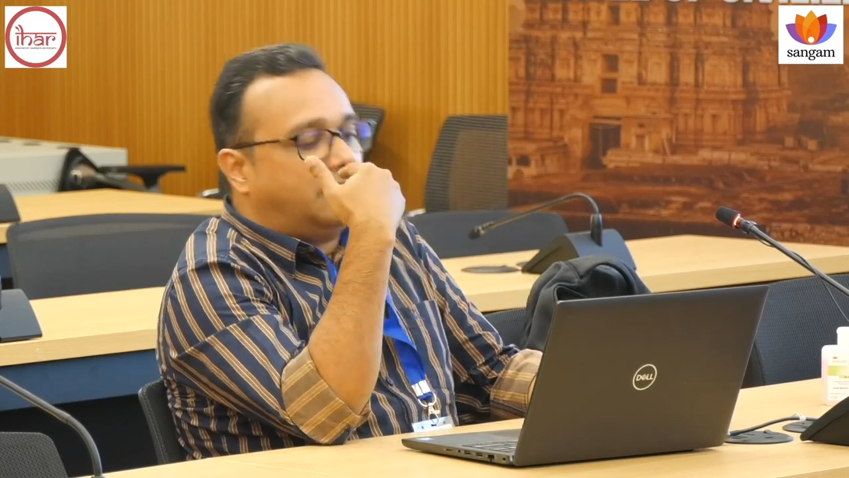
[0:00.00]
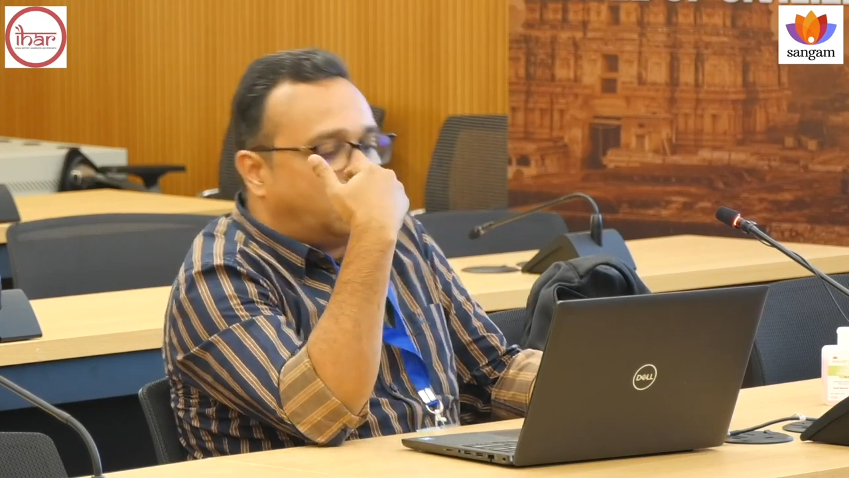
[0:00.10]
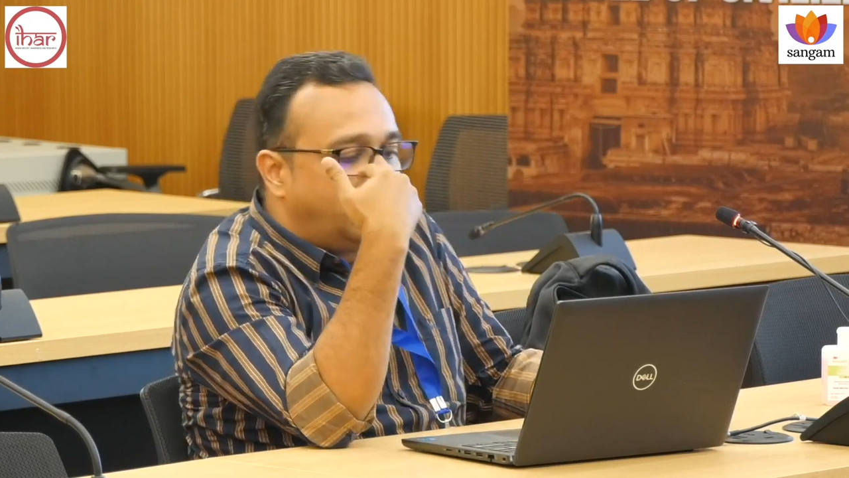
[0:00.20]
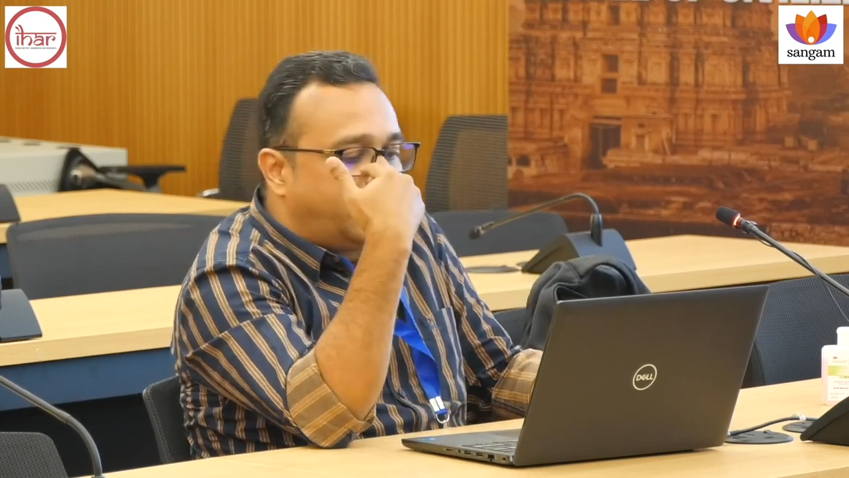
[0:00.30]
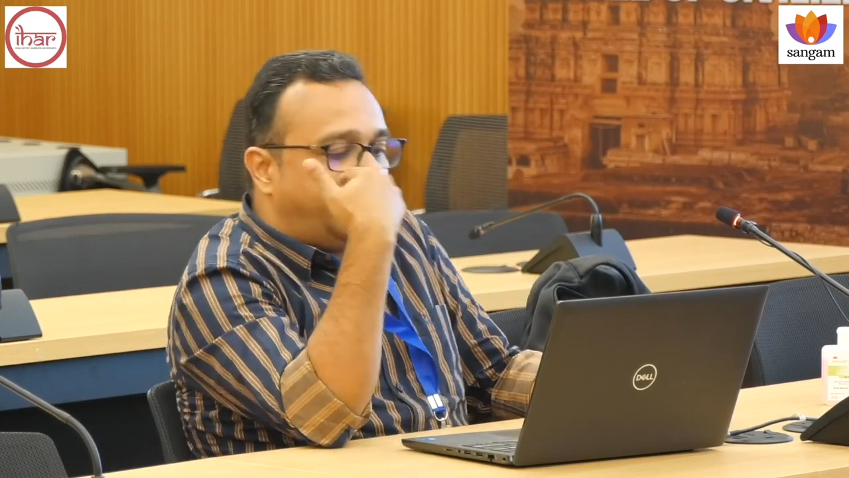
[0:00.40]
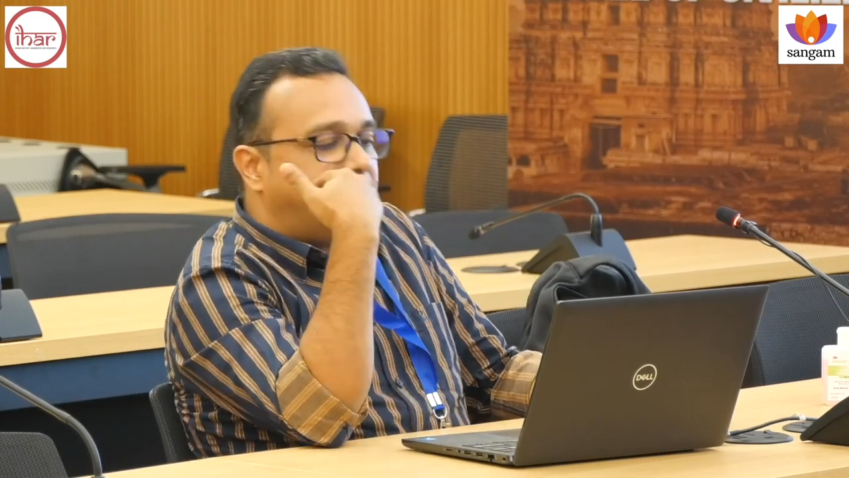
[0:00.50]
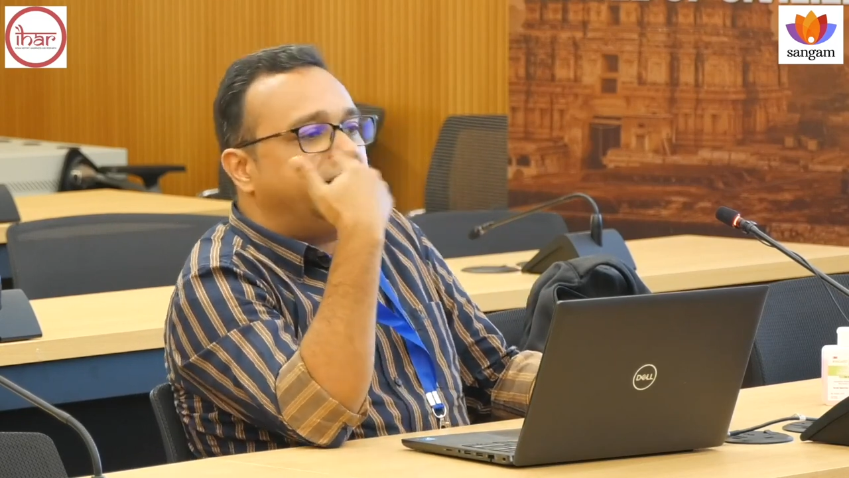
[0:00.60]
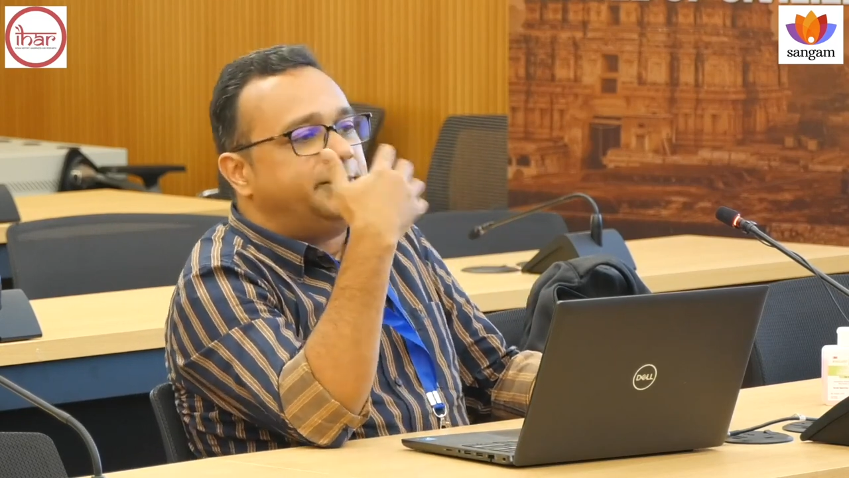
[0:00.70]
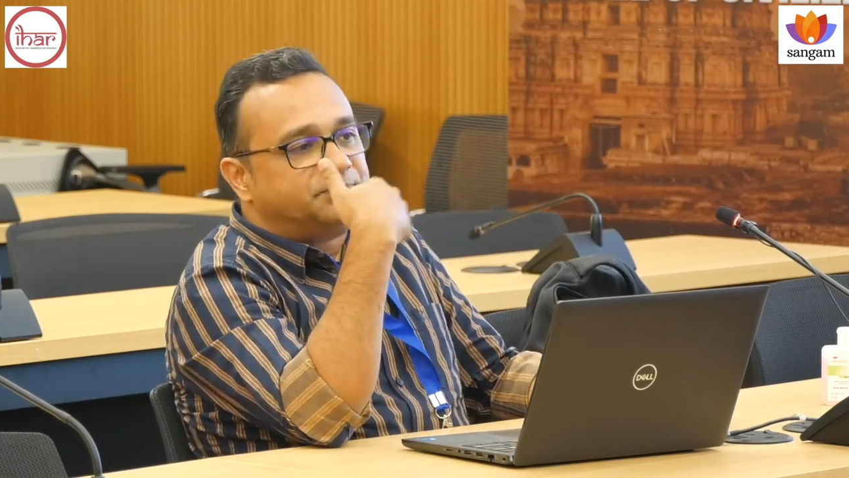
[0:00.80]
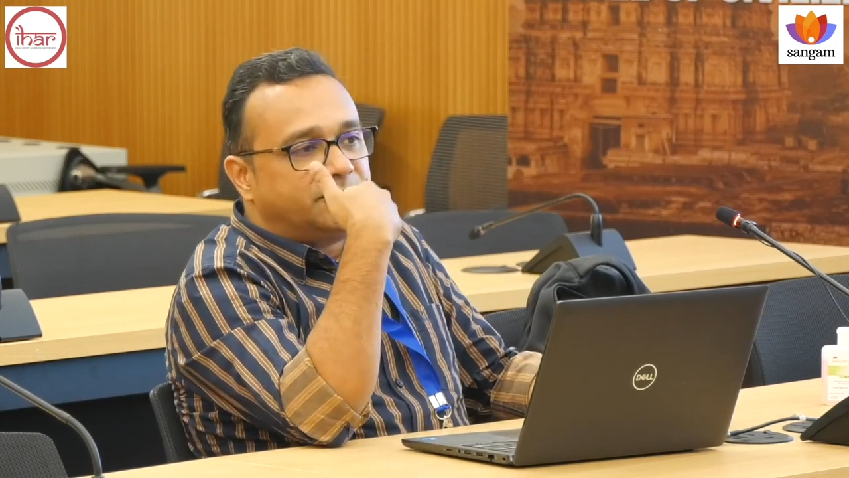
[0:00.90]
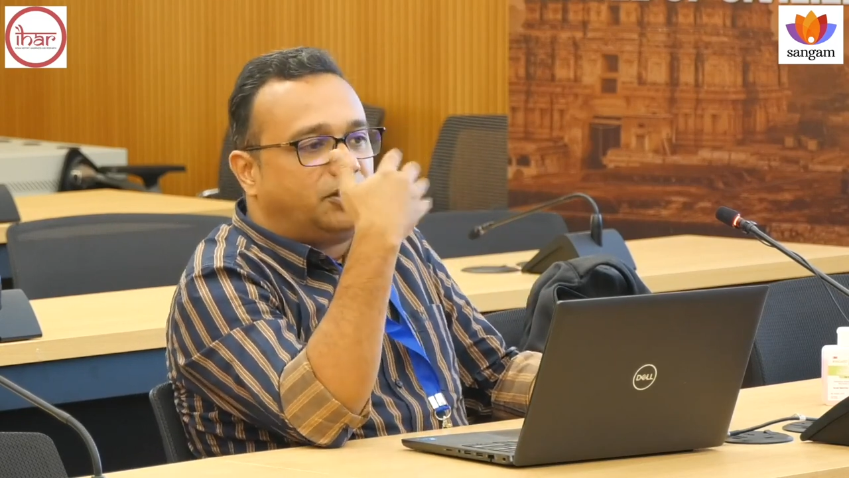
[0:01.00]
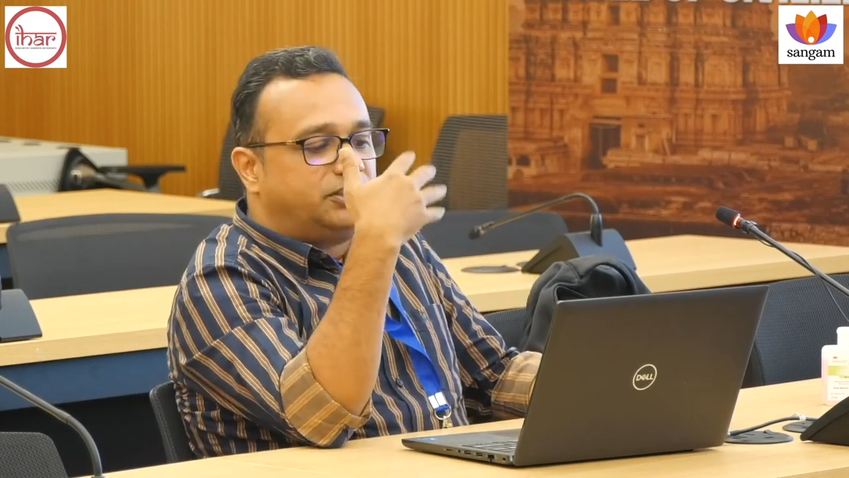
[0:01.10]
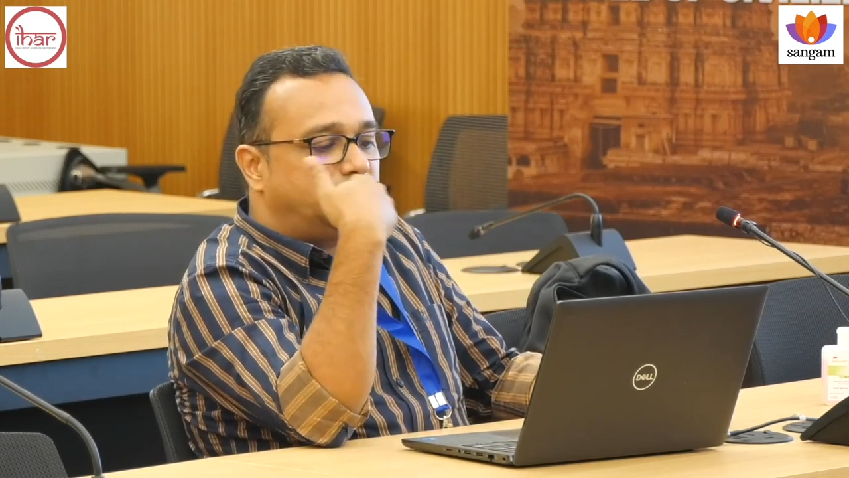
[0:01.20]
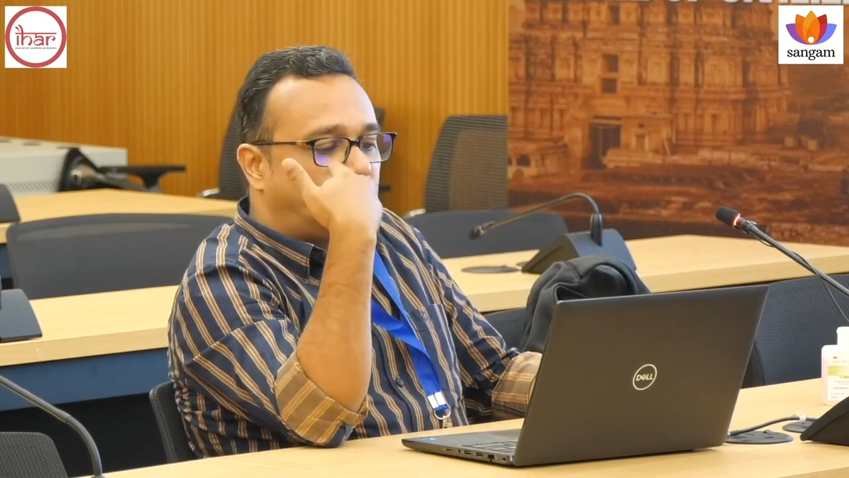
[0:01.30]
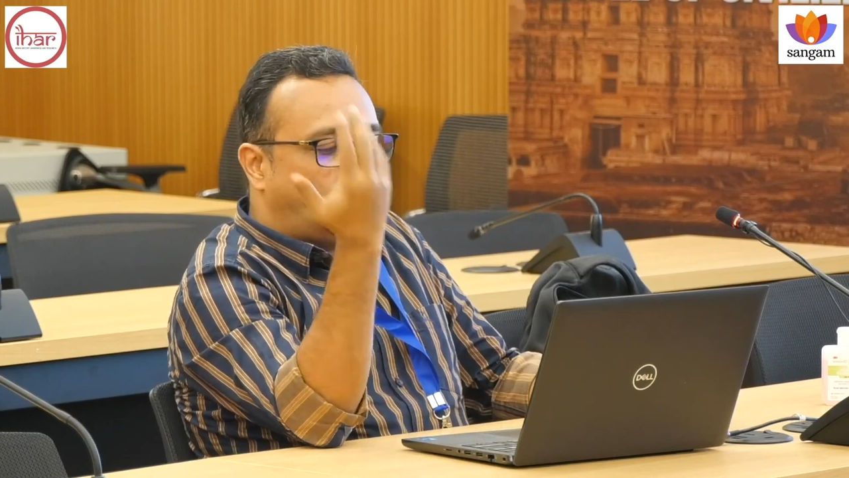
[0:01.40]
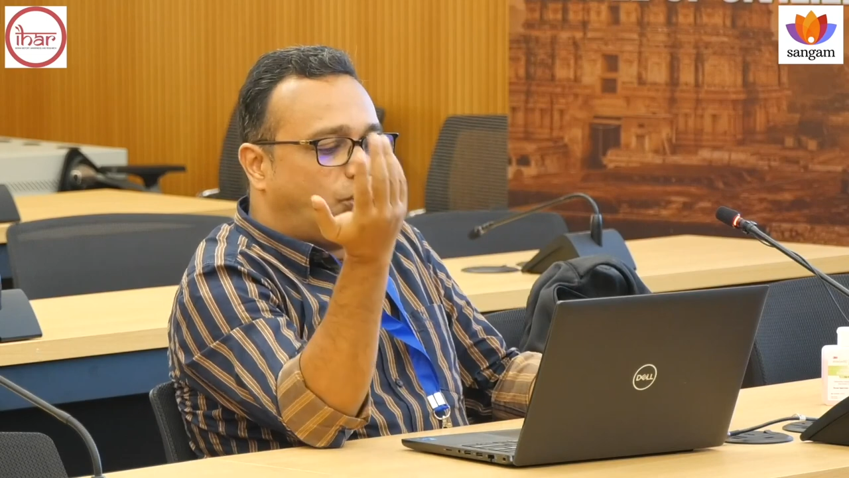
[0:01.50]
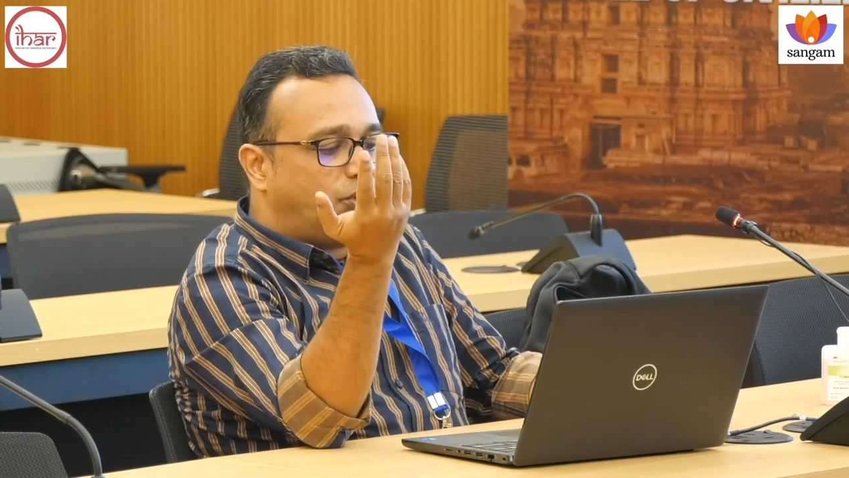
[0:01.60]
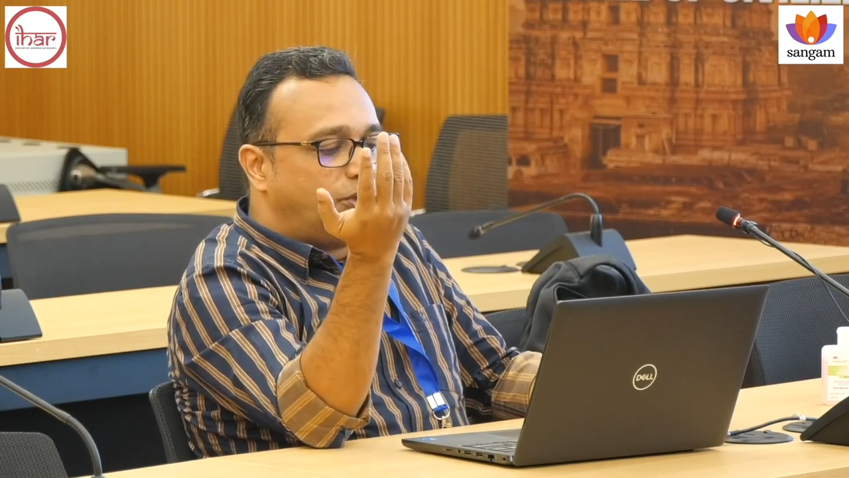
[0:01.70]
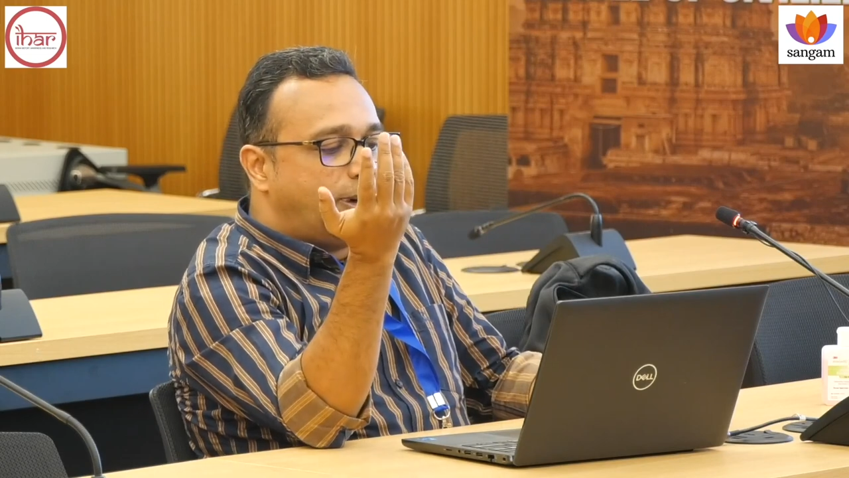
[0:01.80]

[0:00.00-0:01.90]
called kantha or the throat